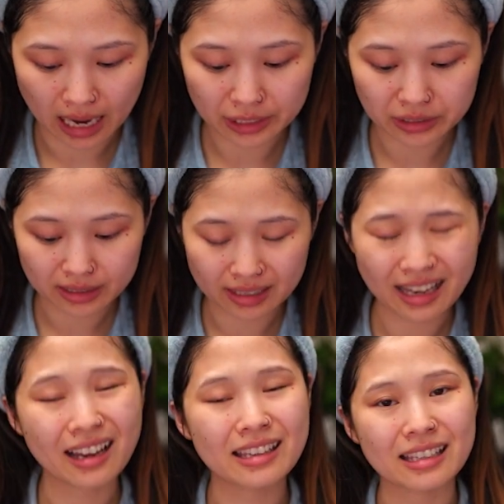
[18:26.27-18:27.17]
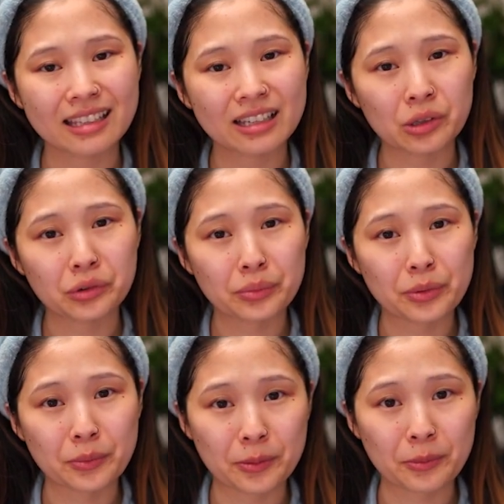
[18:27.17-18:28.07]
I just think I need a little
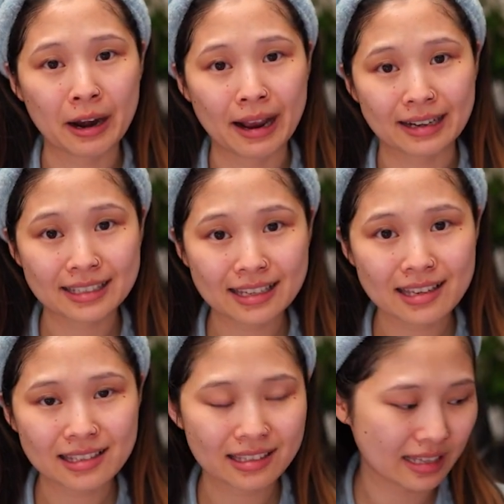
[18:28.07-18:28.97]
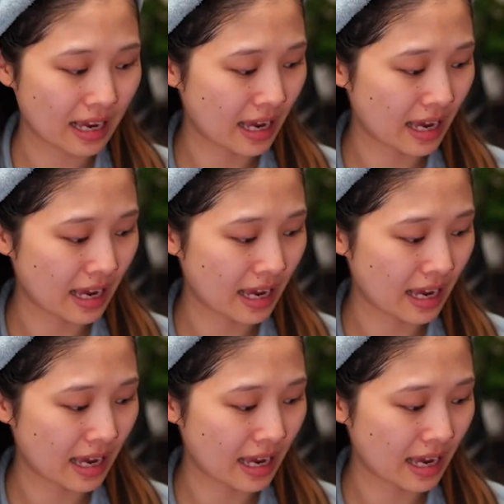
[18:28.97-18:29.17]
bit more practice,